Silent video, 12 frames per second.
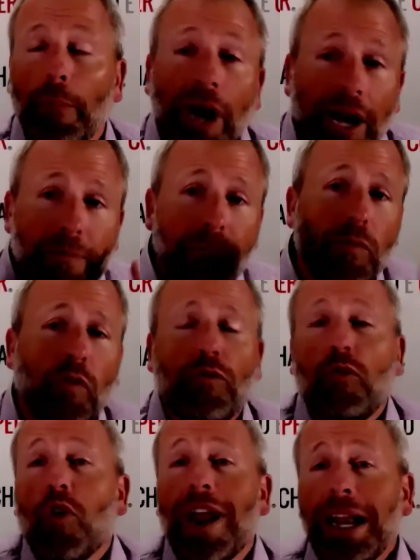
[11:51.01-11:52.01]
But
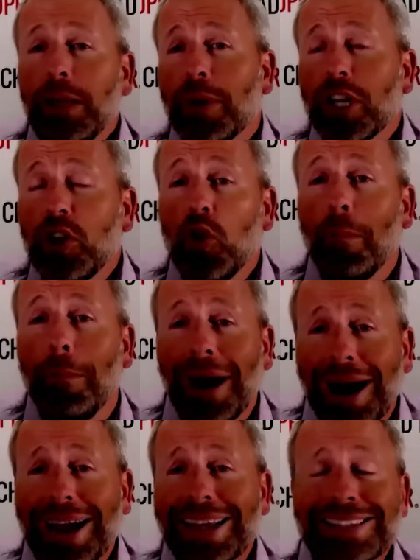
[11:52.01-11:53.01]
for anybody who
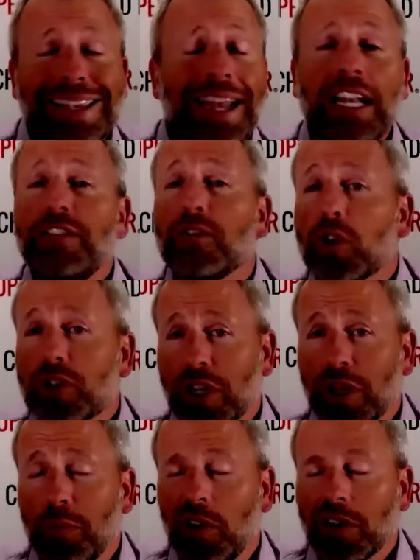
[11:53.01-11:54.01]
buys any version
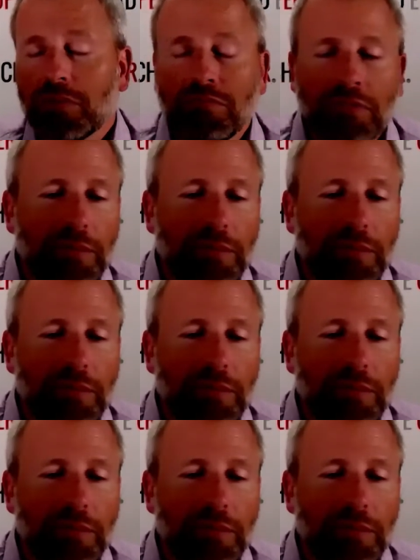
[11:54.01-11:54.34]
of the book,